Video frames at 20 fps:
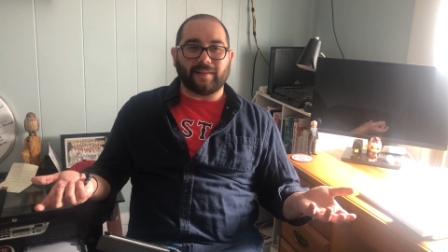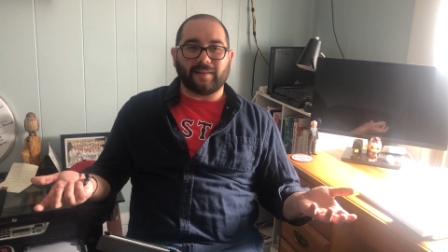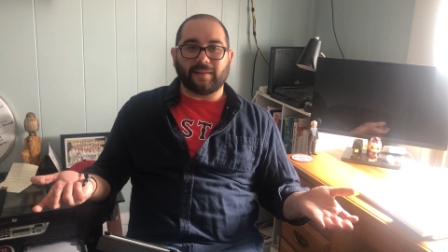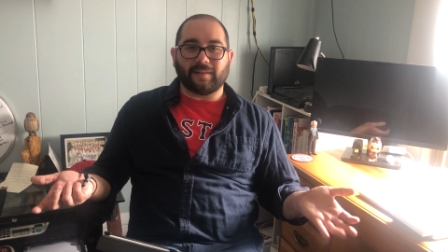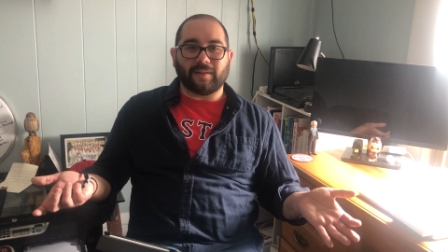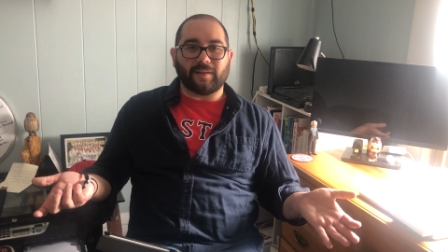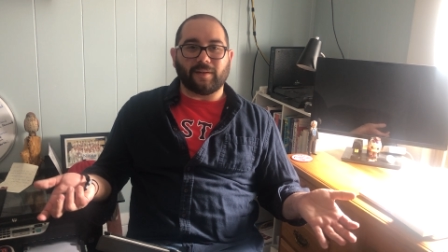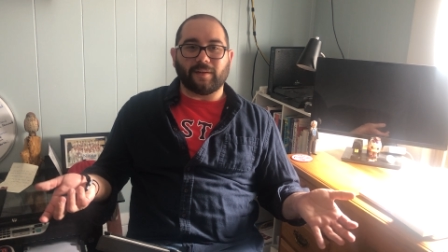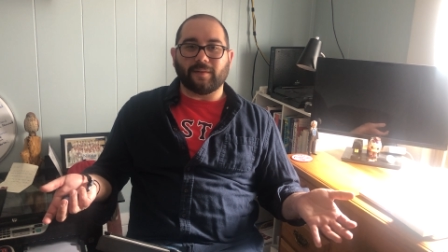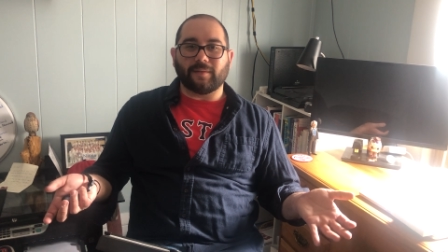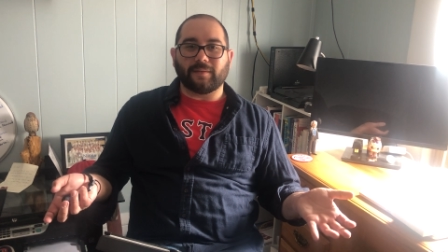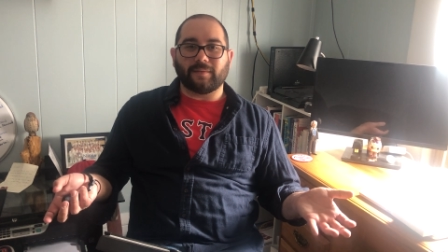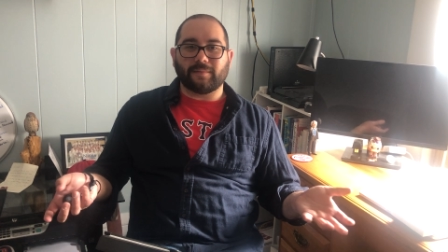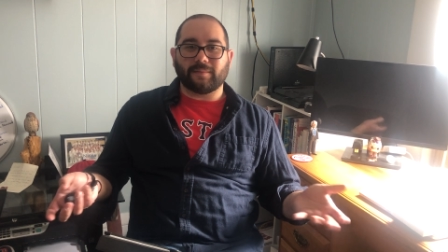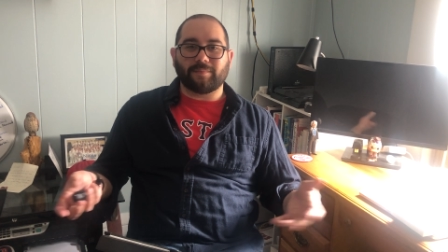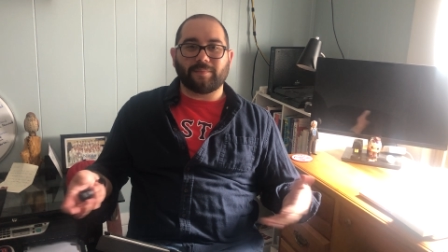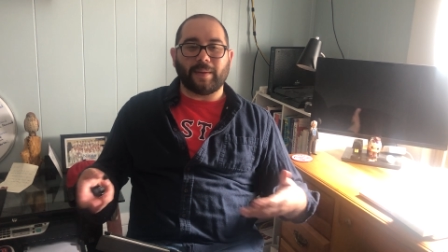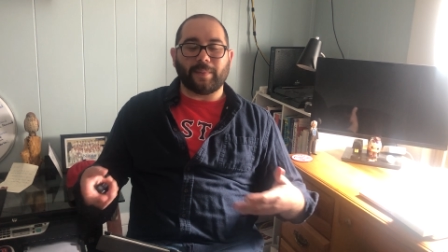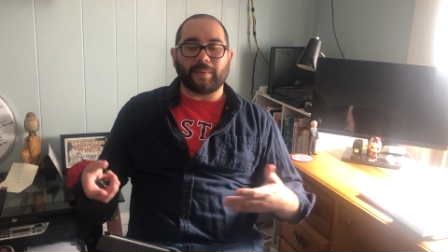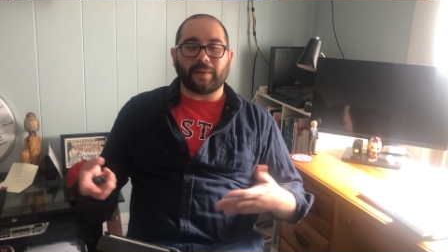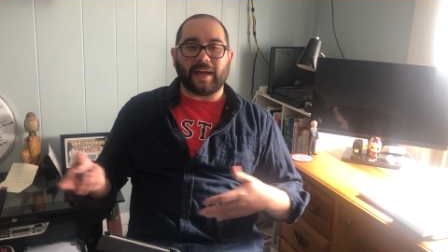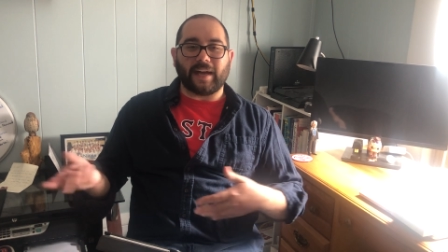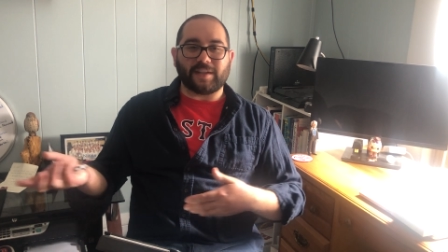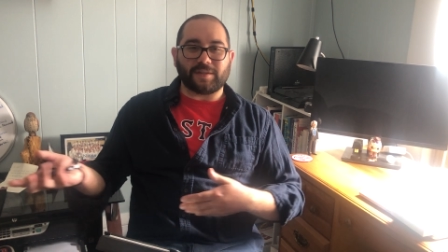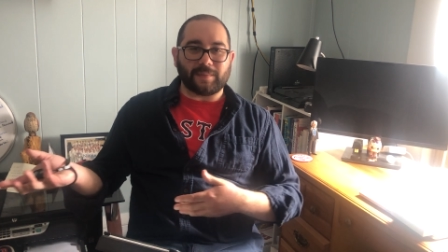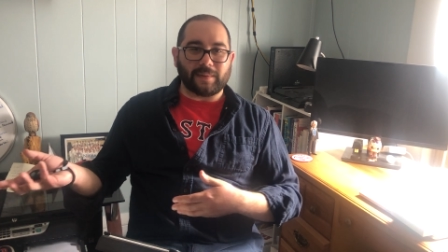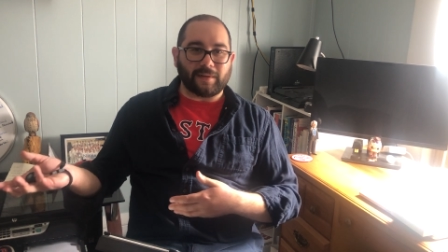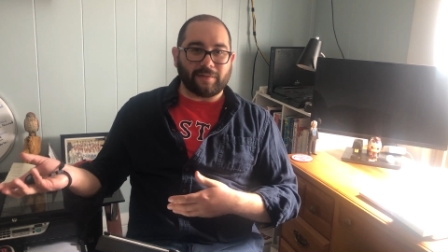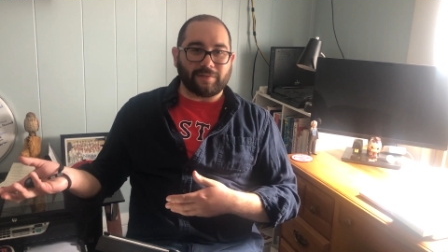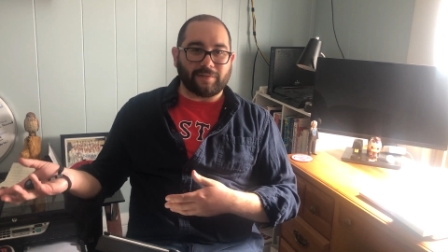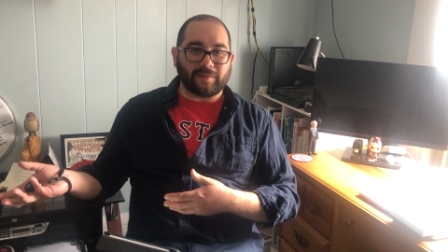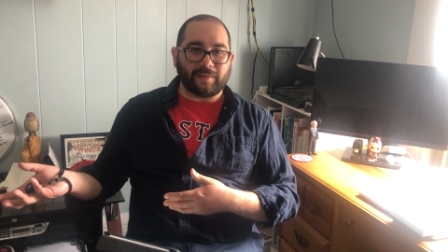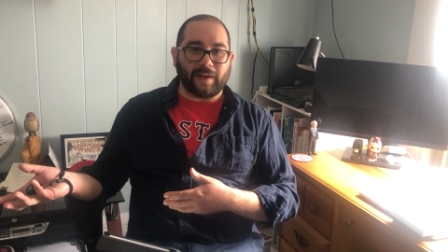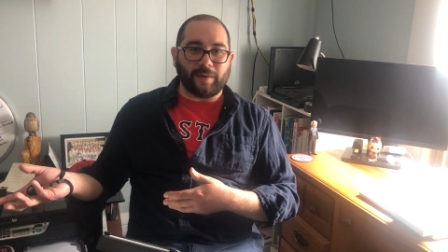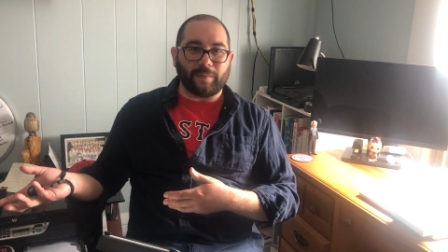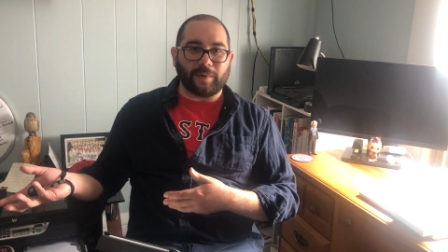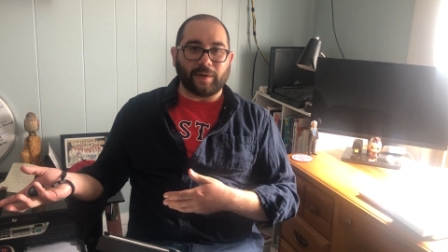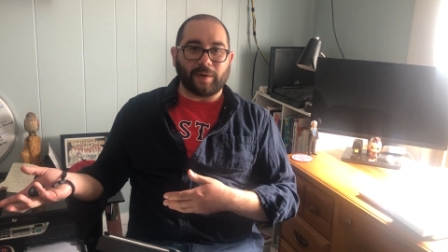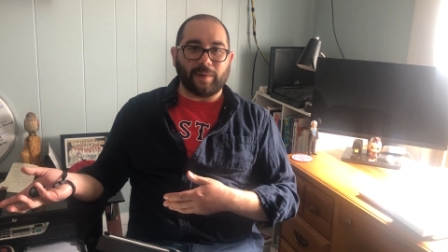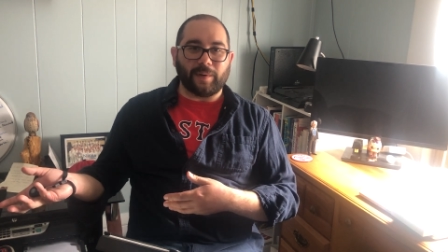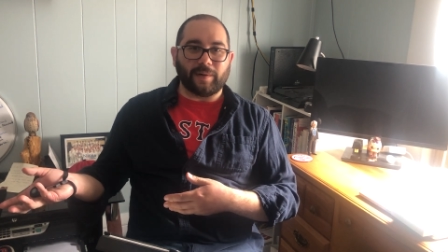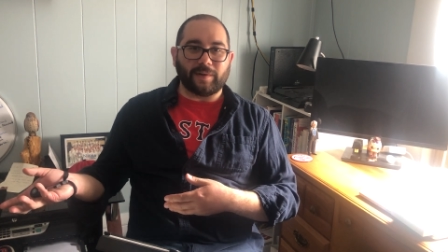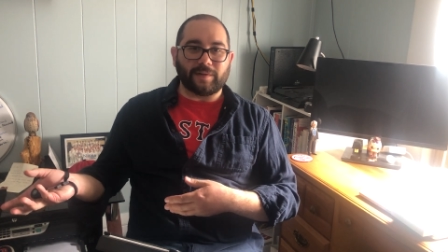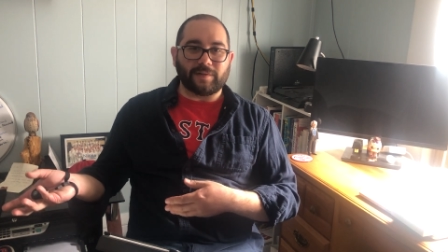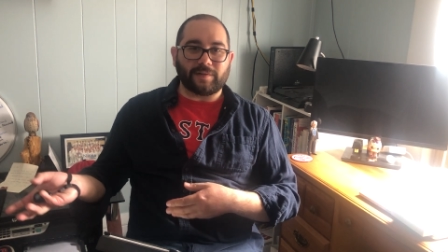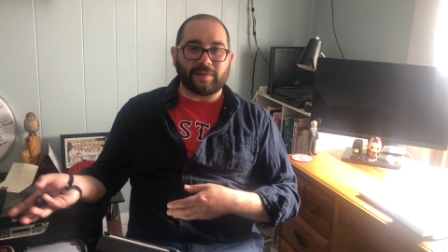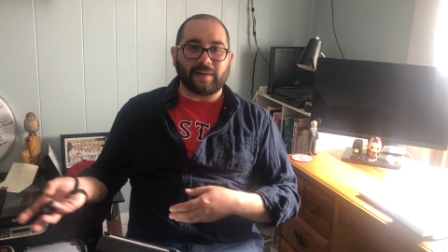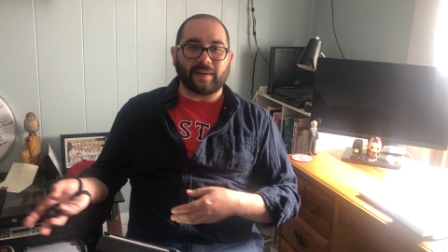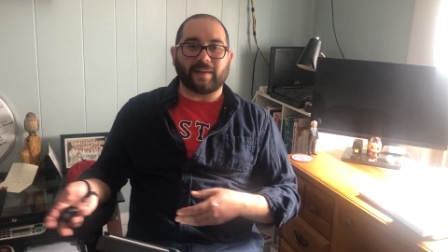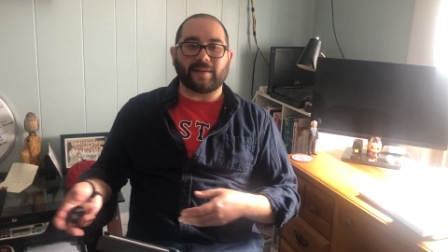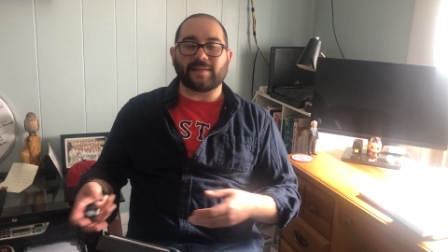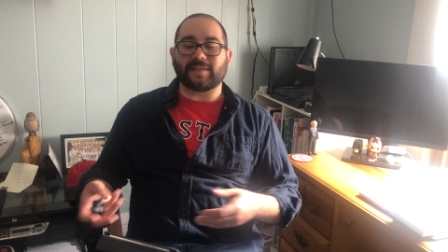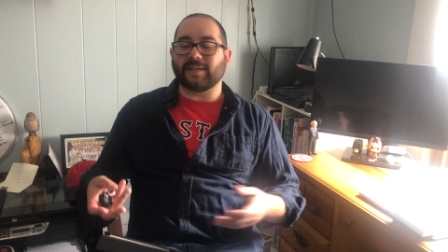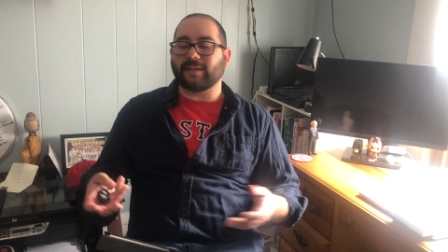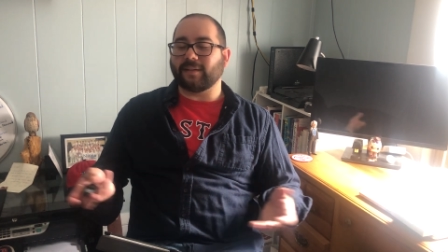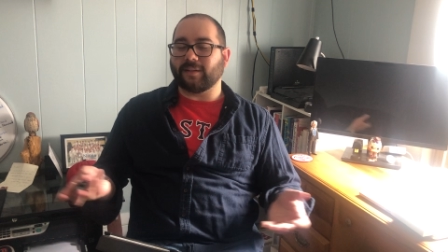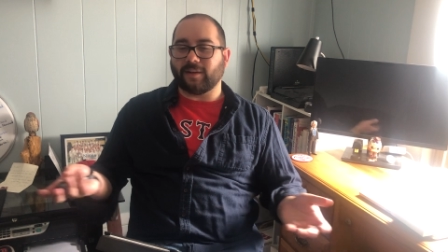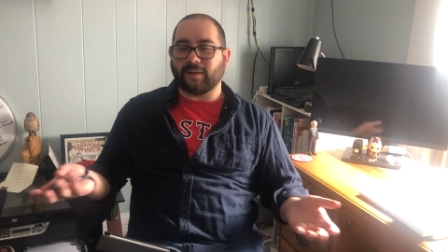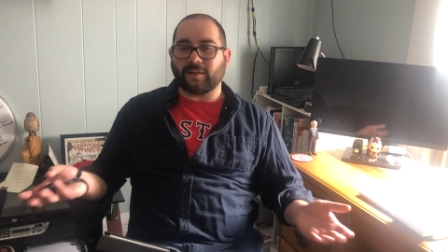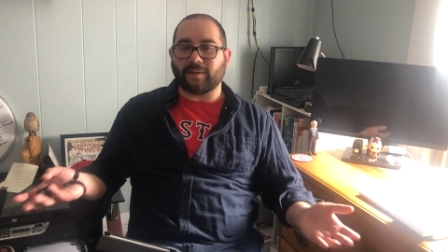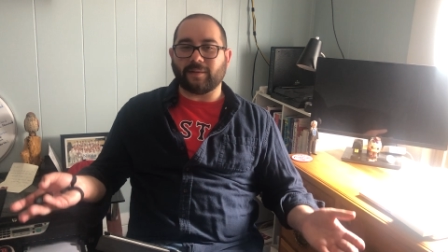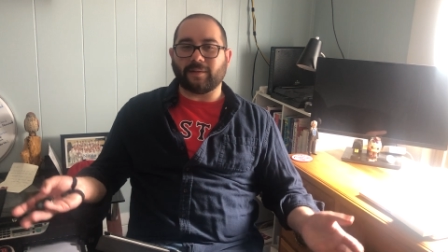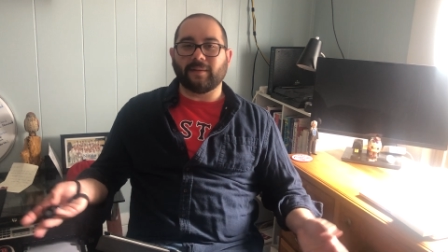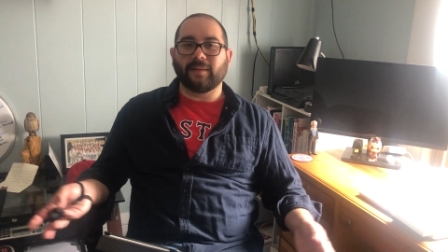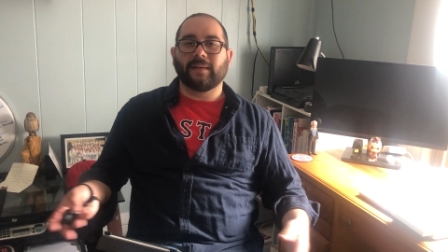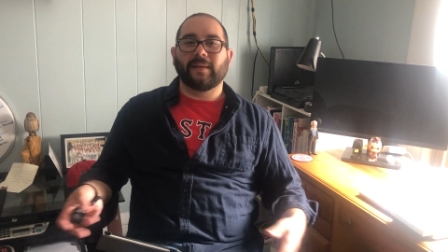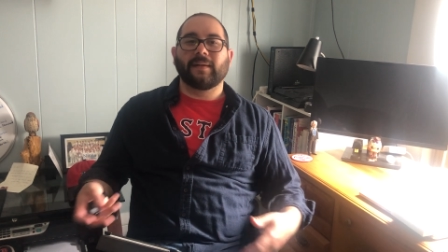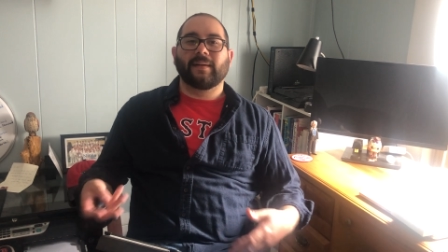you know, people ask me if I want to go out and drink. I say, no,